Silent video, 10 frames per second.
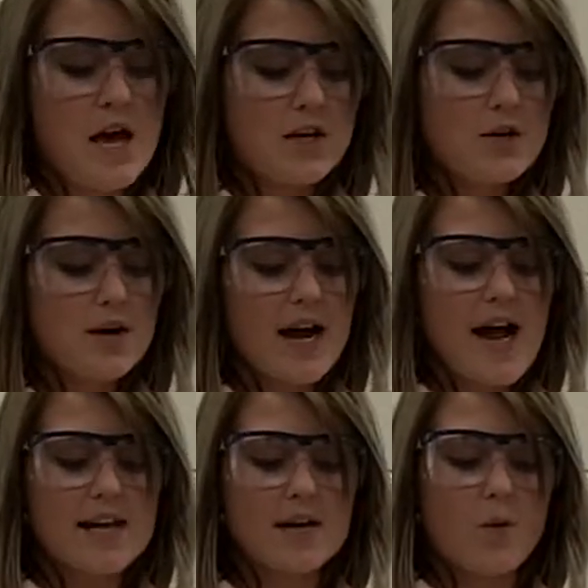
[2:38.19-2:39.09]
and you are
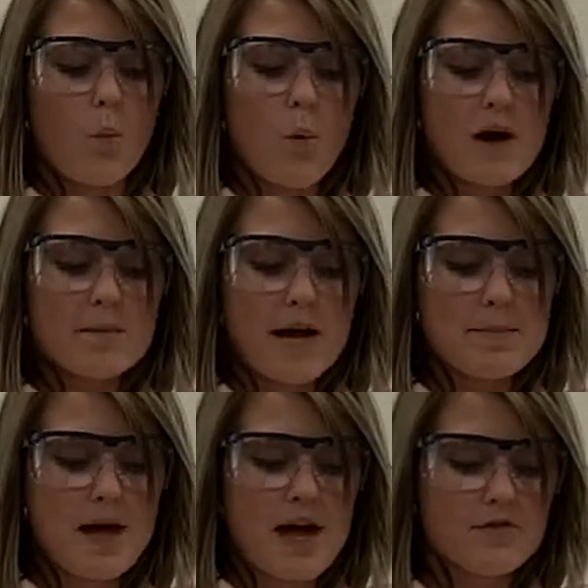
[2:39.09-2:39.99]
adding 1
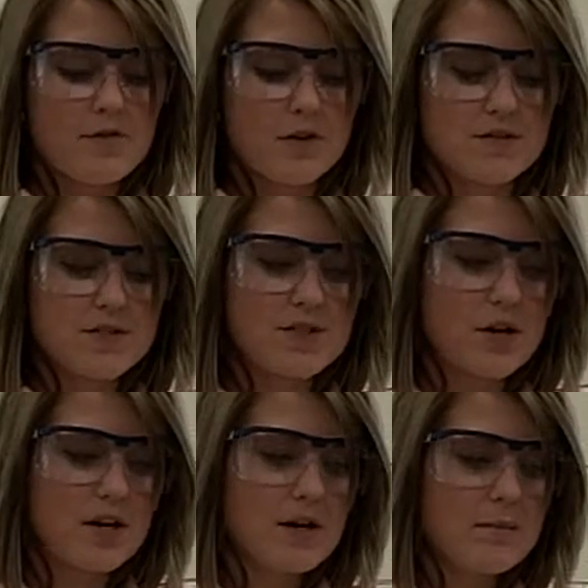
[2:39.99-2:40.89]
pipette full of
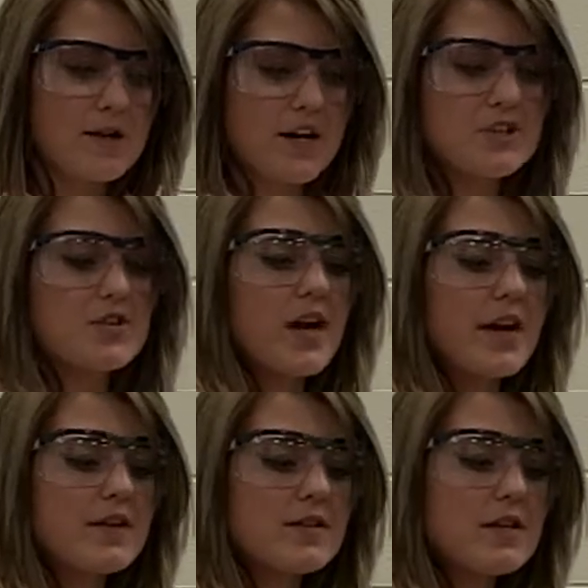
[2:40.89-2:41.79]
sodium nitrate.